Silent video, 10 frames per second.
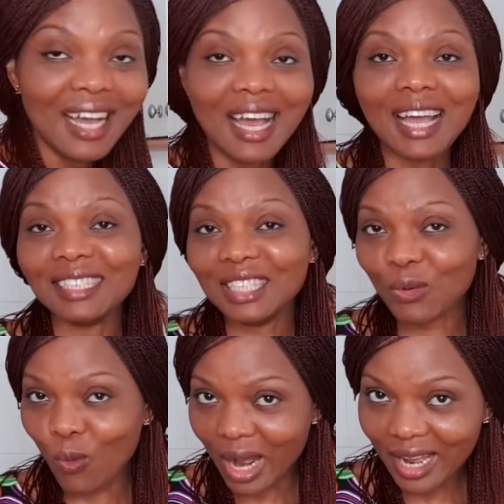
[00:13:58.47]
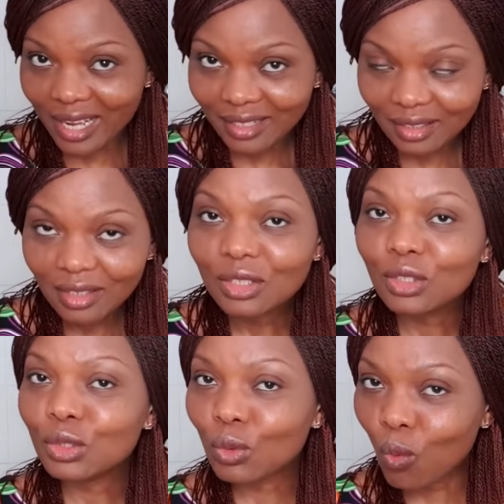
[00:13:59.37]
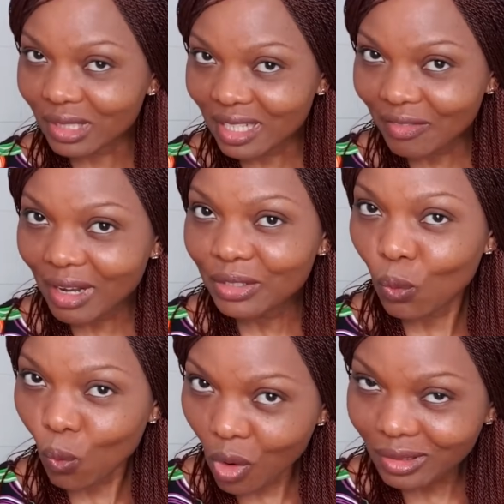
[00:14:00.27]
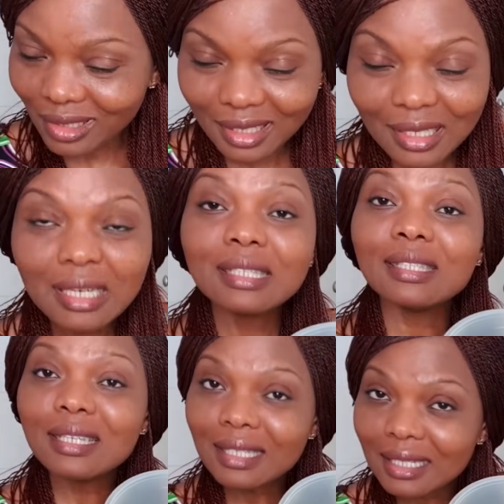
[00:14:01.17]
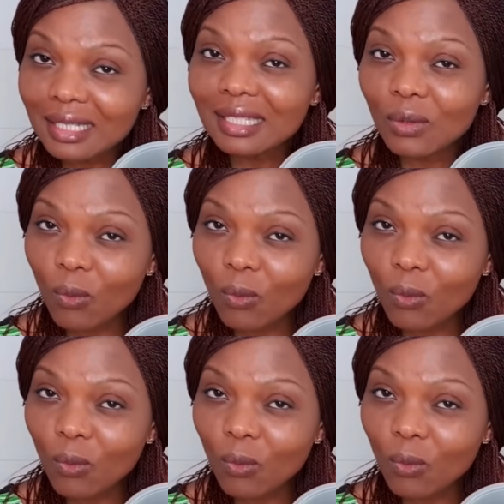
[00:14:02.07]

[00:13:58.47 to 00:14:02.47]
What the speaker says: Anyway, do whatever you want. This is the